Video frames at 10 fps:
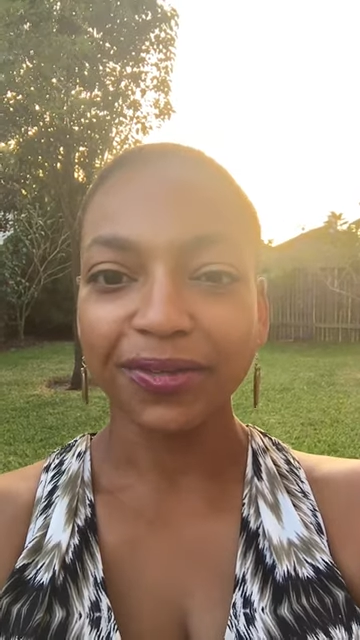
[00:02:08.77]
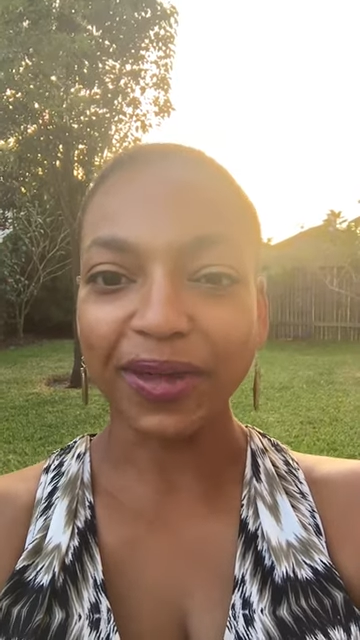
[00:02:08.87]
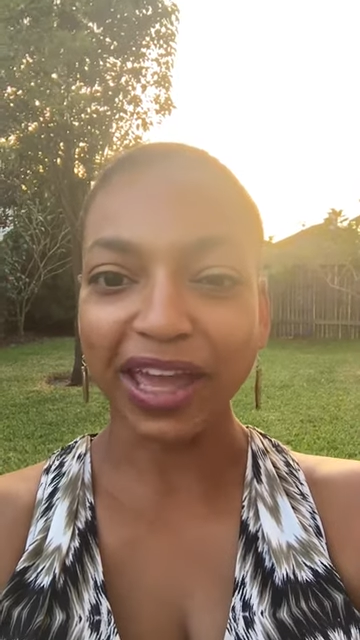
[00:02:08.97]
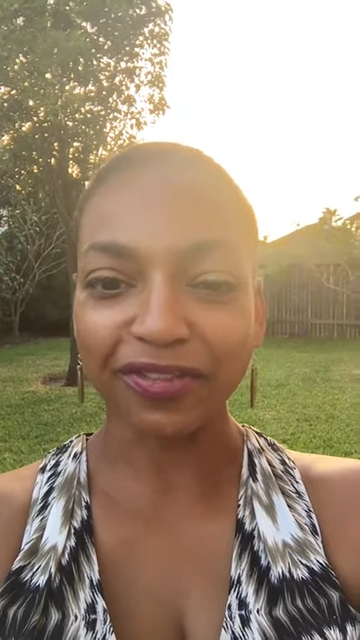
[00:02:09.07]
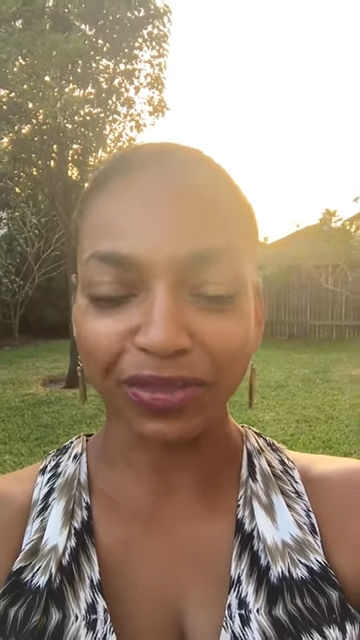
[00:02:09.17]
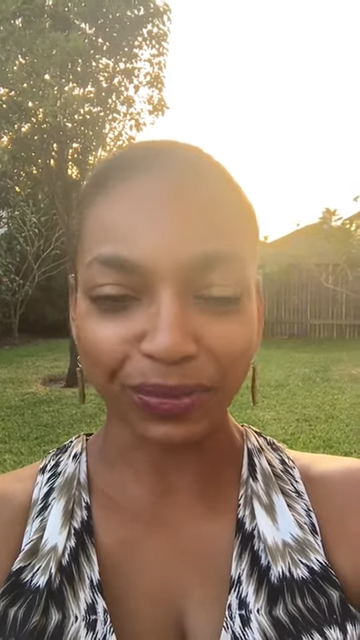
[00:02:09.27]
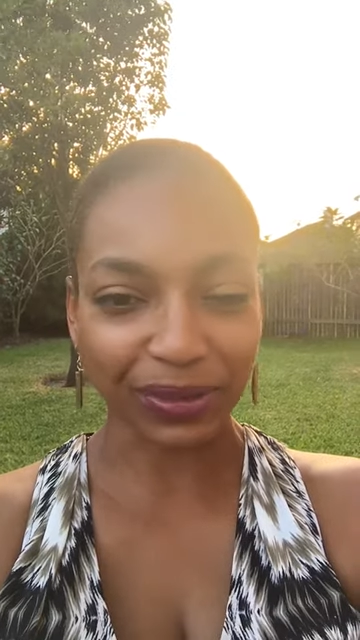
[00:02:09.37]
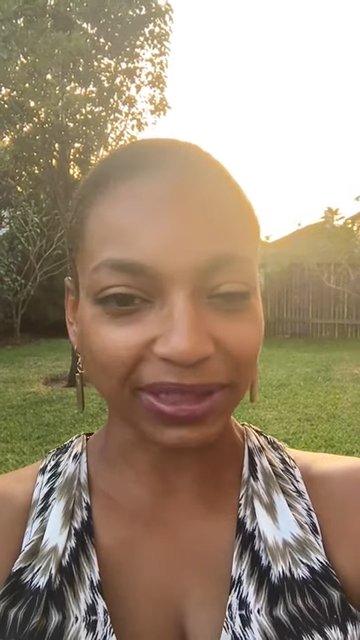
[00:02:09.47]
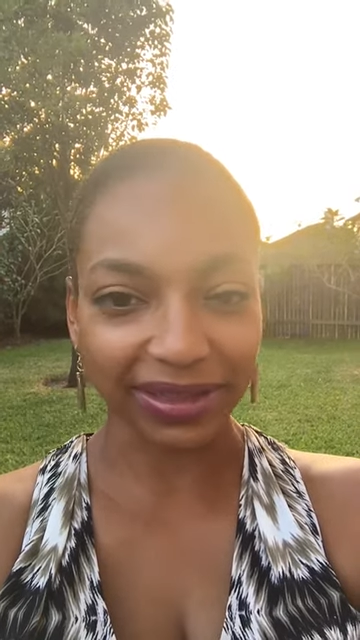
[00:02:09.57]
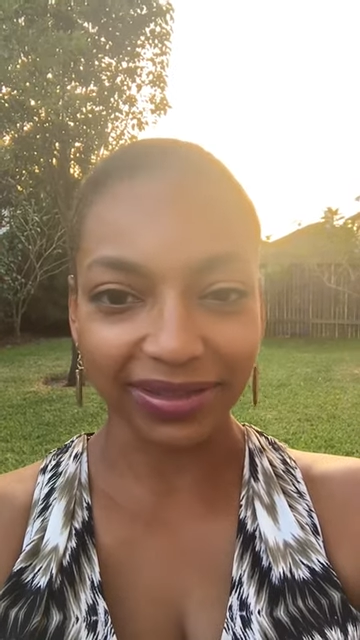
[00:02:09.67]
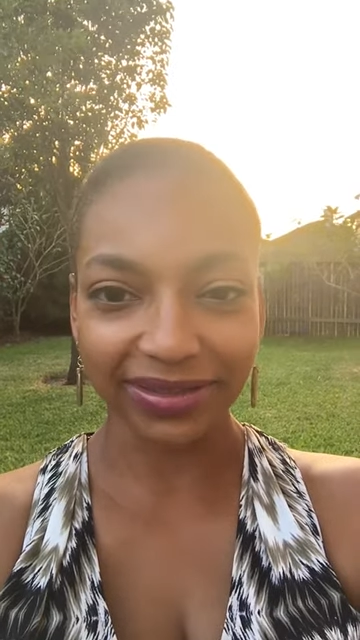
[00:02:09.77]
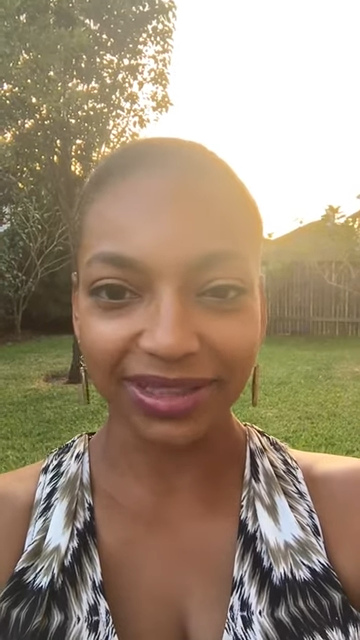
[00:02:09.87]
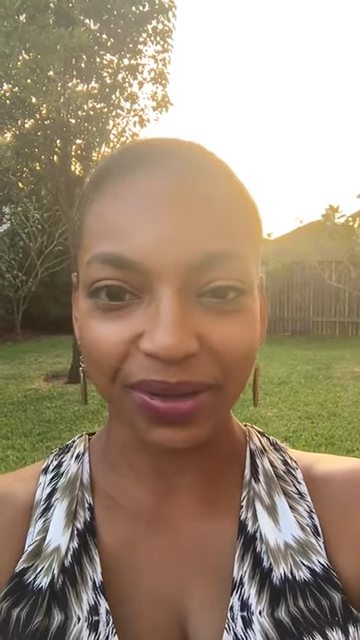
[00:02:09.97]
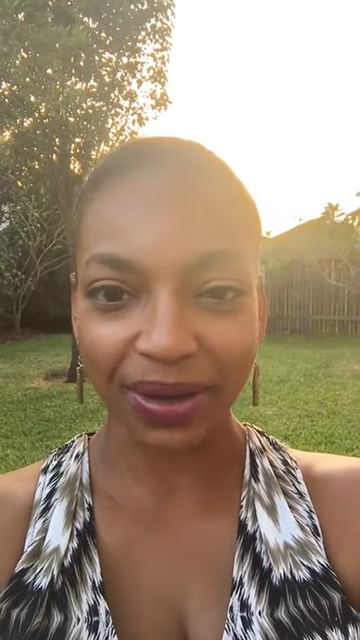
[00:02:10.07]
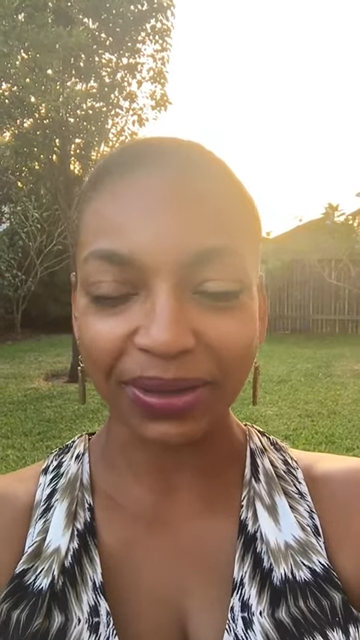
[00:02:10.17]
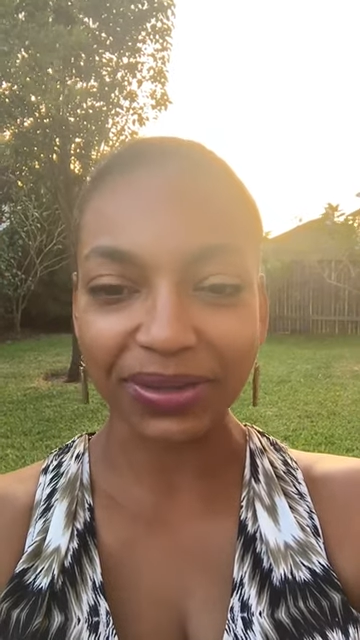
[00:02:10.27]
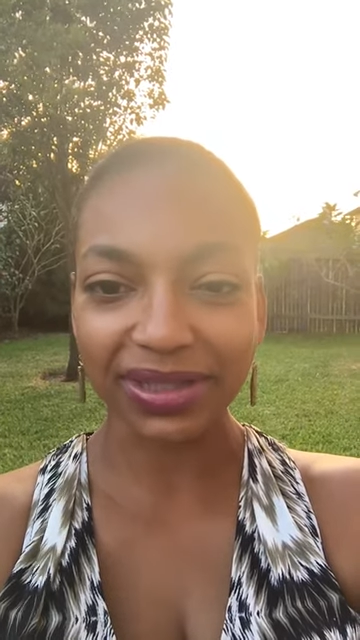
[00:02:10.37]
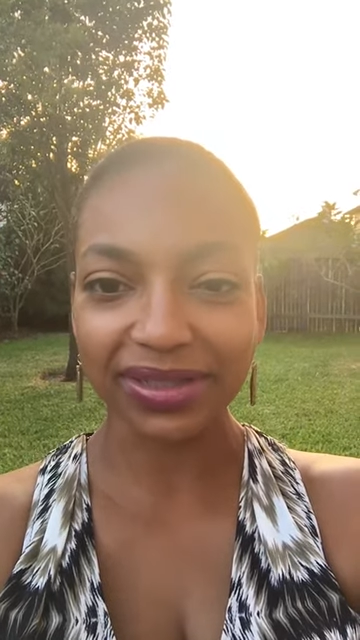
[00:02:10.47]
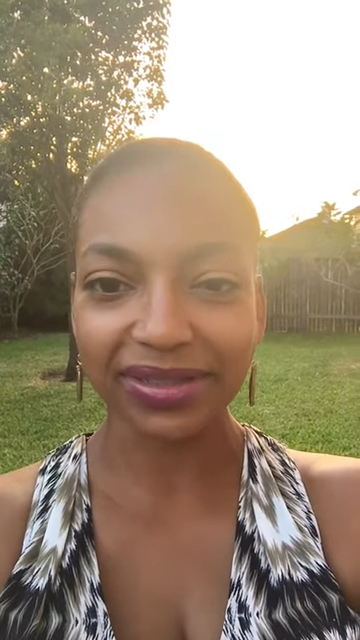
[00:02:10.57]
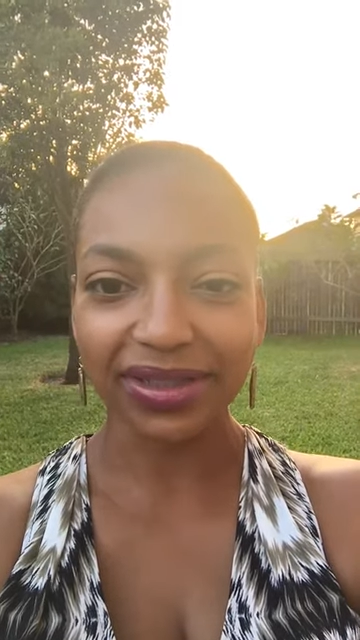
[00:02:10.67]
We have three
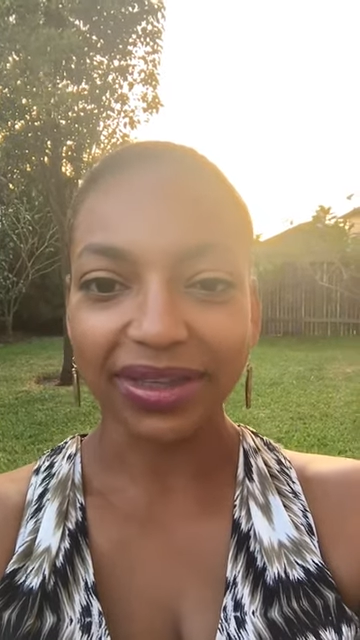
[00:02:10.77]
daughters.